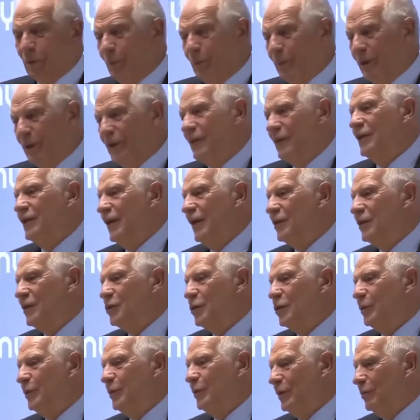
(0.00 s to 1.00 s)
The Europeans
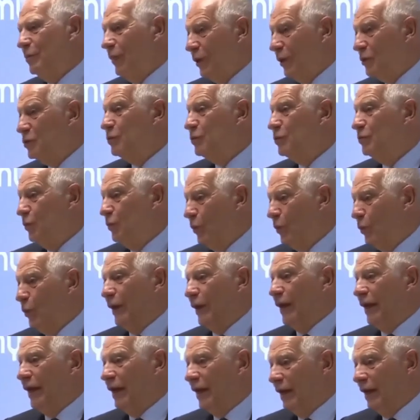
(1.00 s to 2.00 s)
has to be much
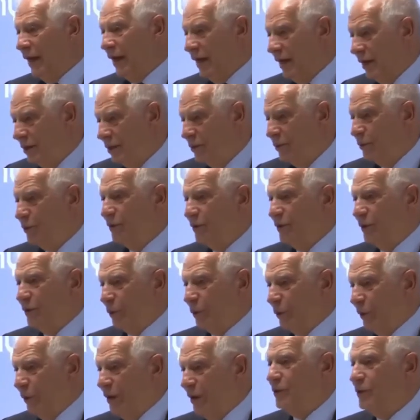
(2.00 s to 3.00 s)
more engaged with
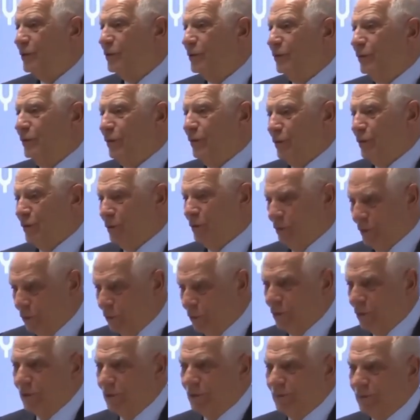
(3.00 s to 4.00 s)
the rest of
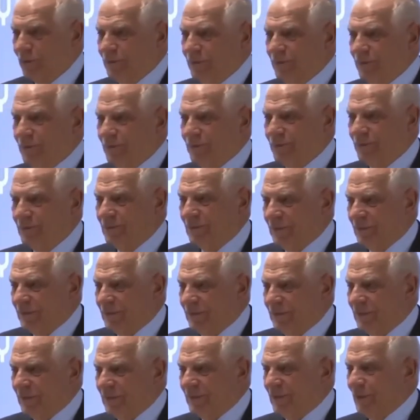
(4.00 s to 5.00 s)
the world.
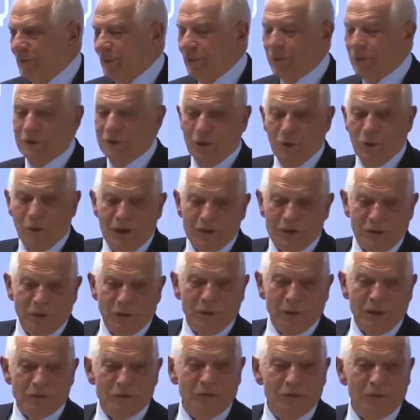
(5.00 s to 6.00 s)
Otherwise,
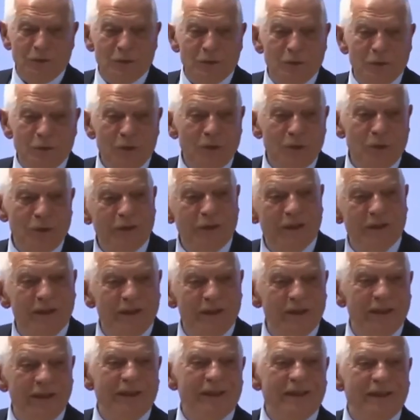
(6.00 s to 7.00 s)
the rest of the world
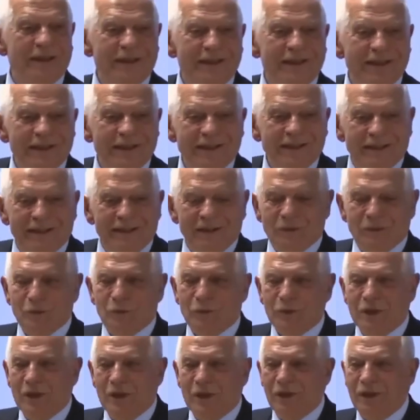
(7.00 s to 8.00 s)

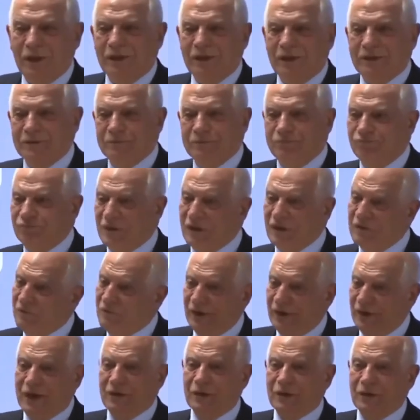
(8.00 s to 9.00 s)
will
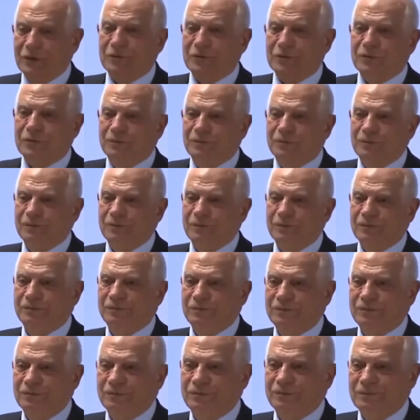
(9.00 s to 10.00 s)
invade us
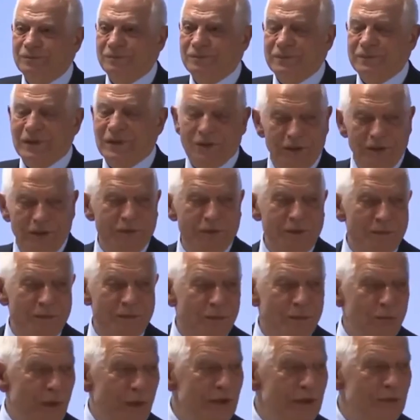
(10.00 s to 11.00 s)
by
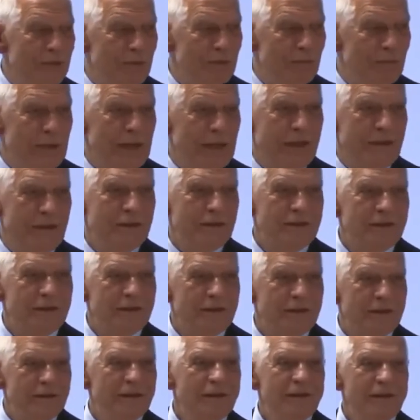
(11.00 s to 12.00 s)
different ways and means.
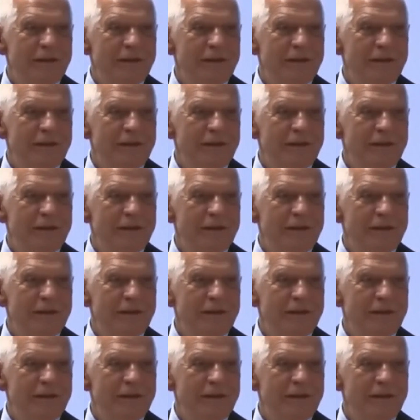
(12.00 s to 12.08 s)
